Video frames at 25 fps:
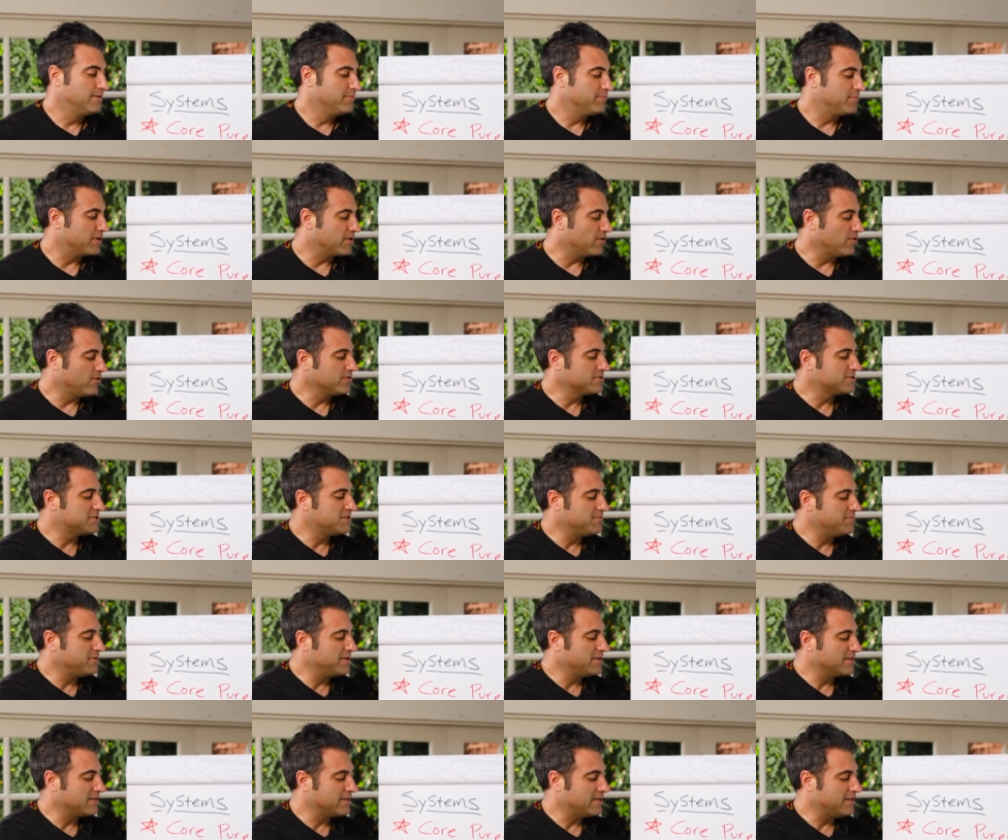But
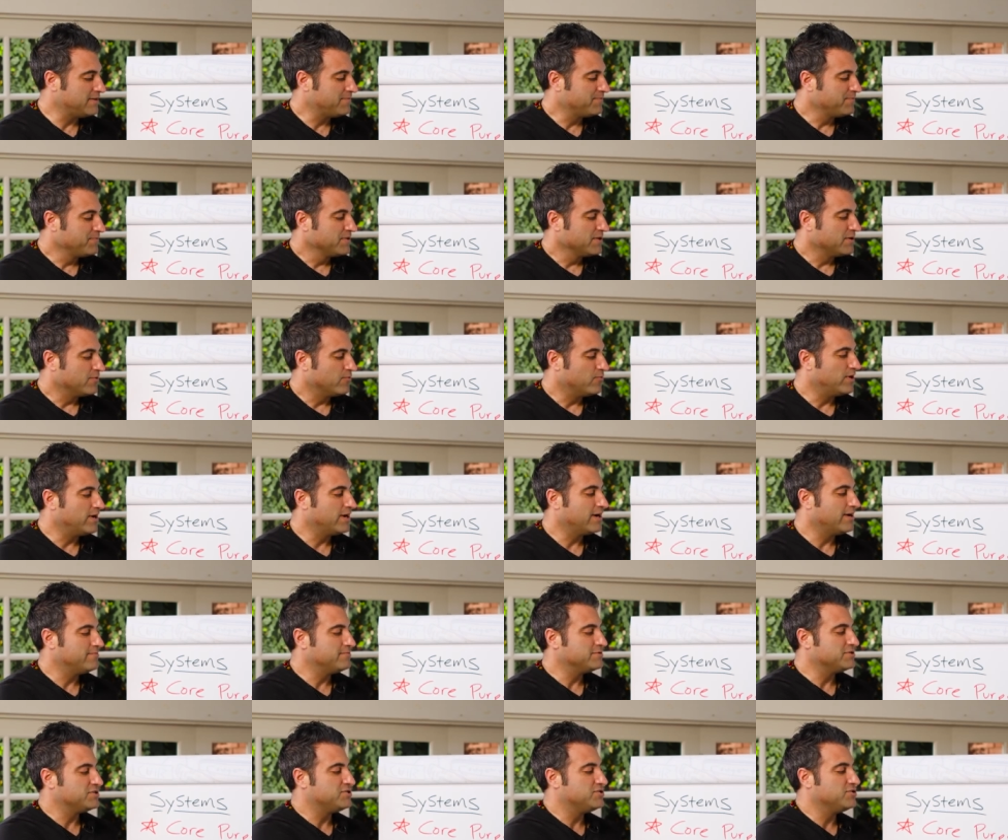ultimately, when I
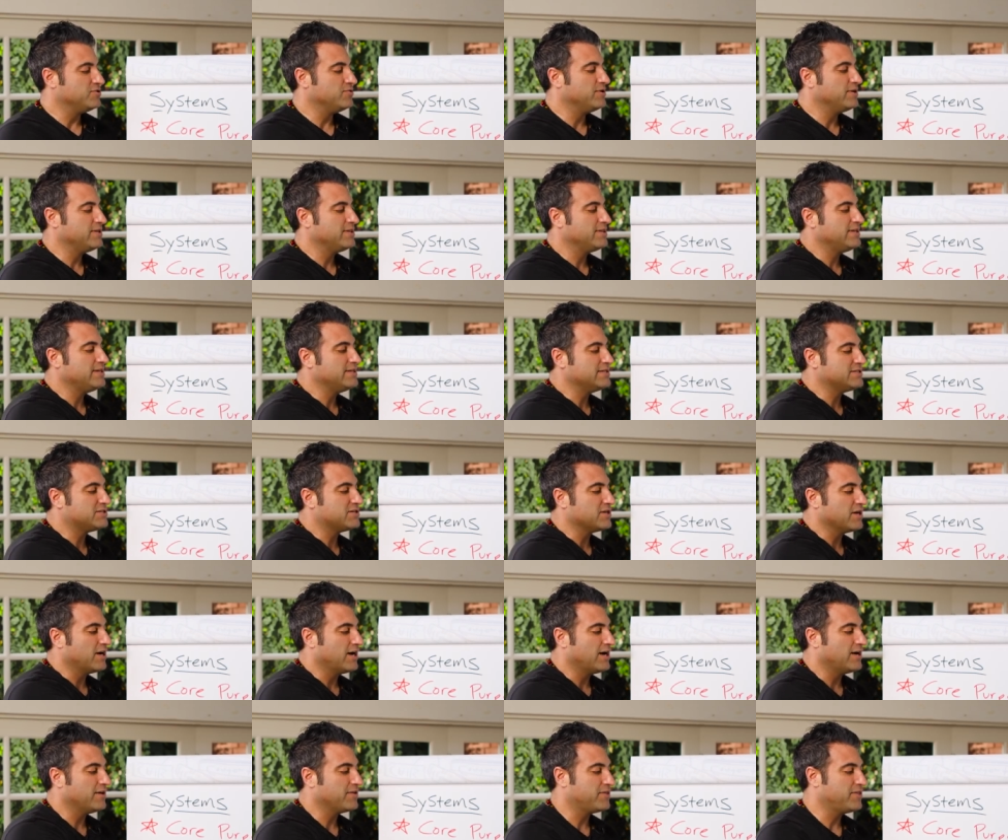was doing these
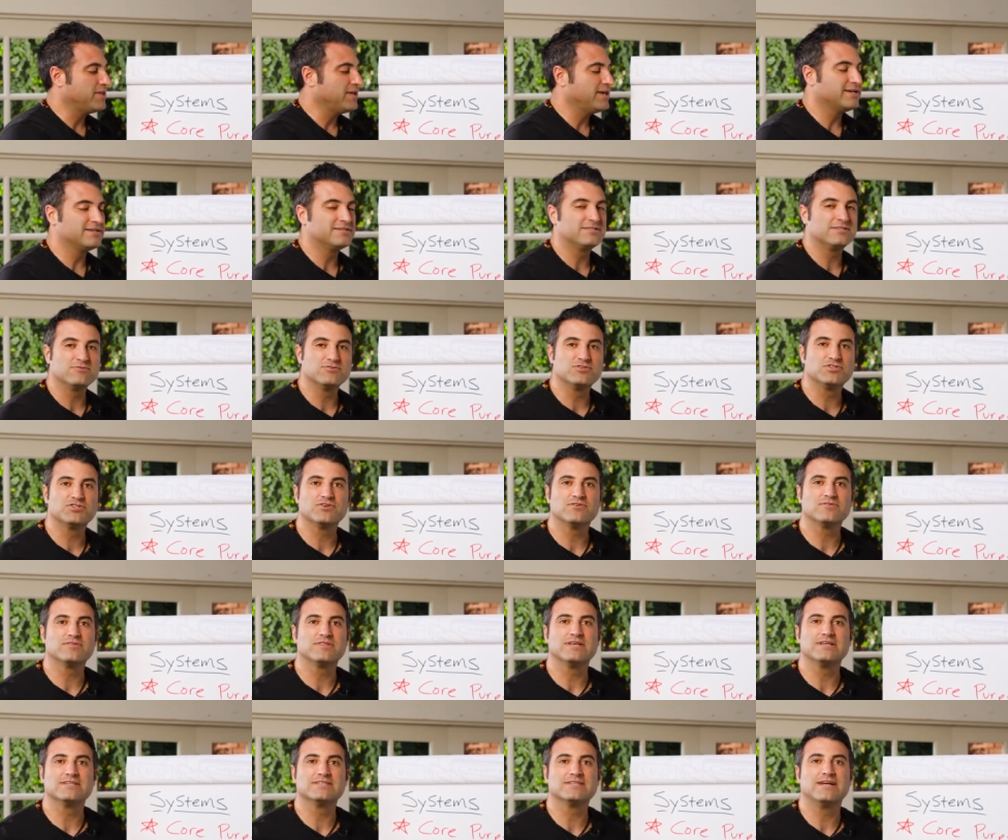uh, things, there's
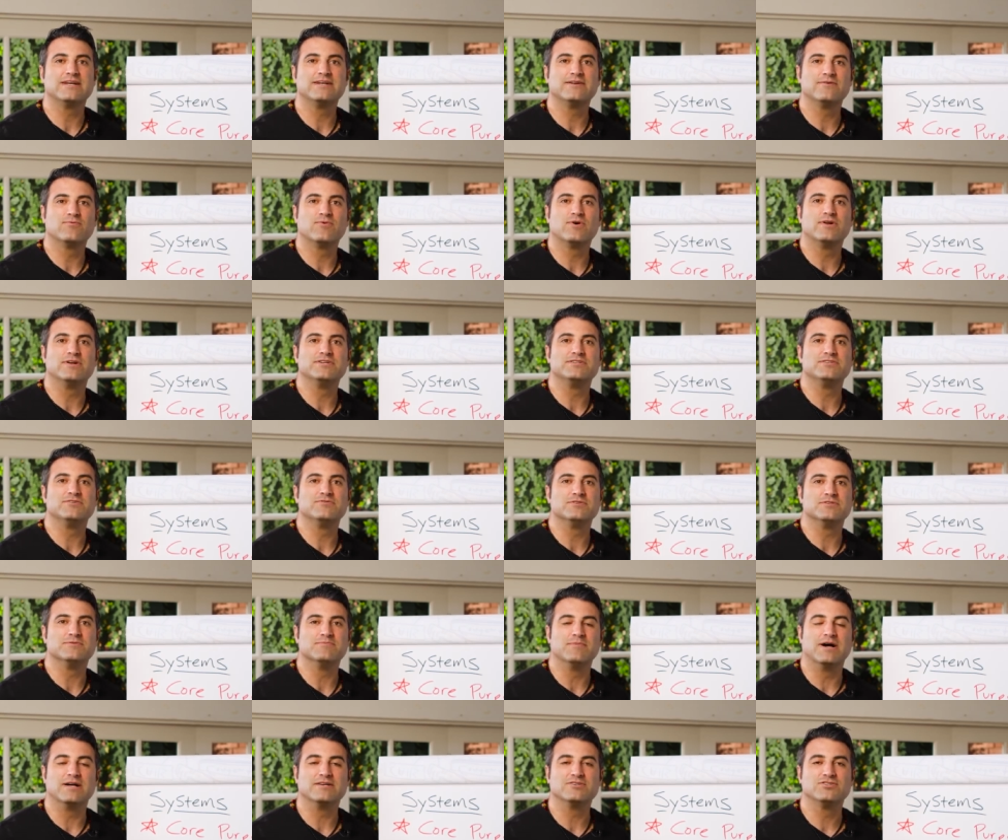certain things I didn't want to do
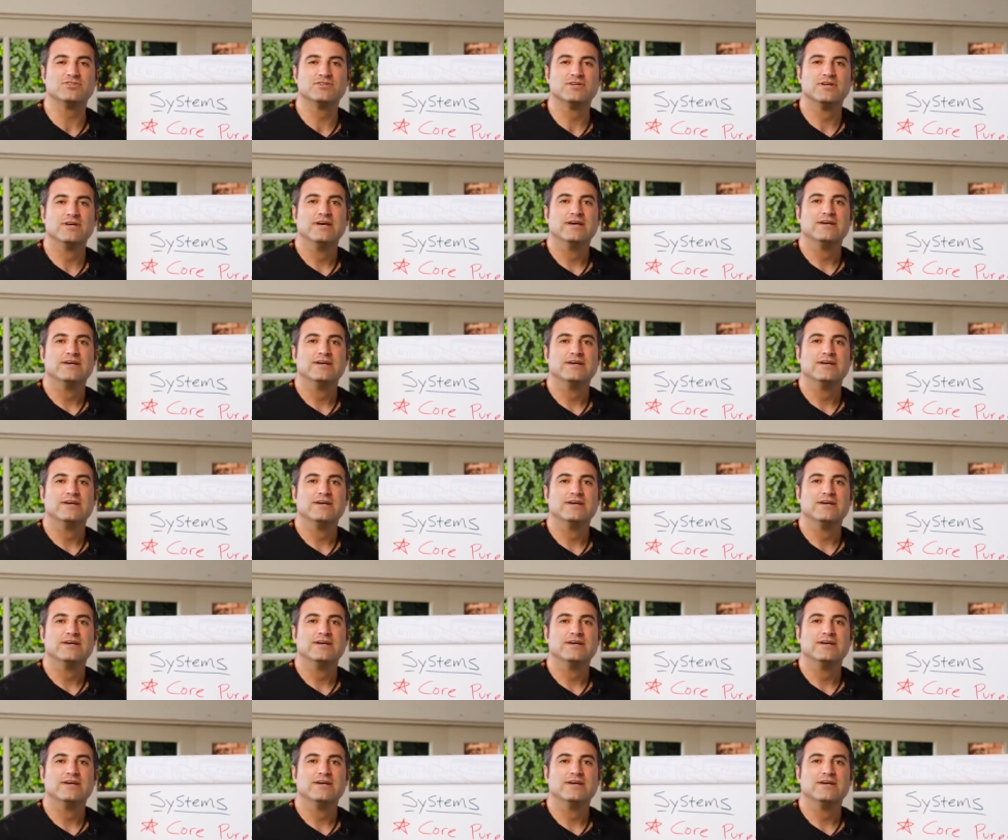as much.